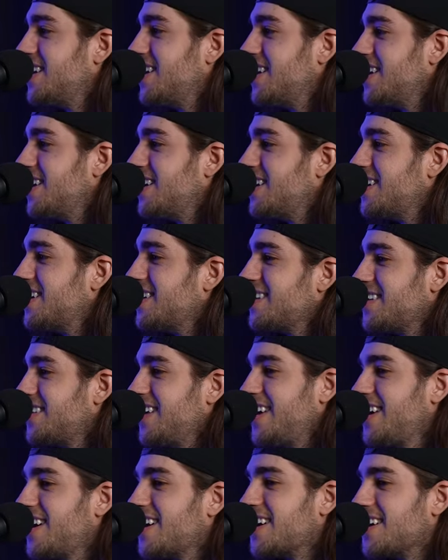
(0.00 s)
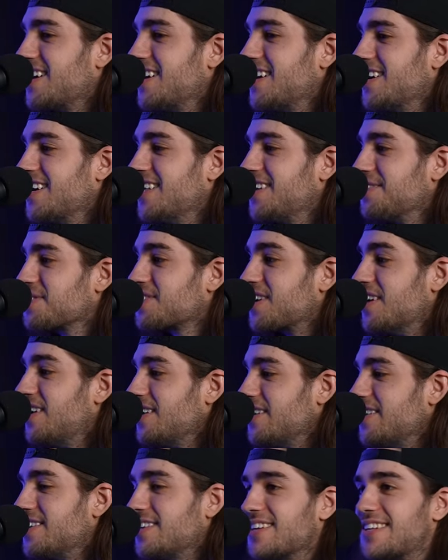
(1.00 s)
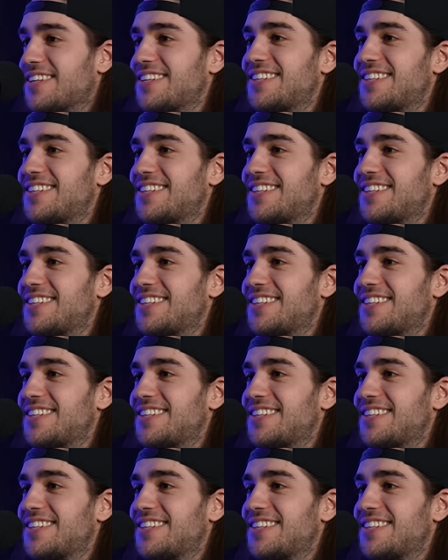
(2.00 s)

Uh, yeah, and it was gone.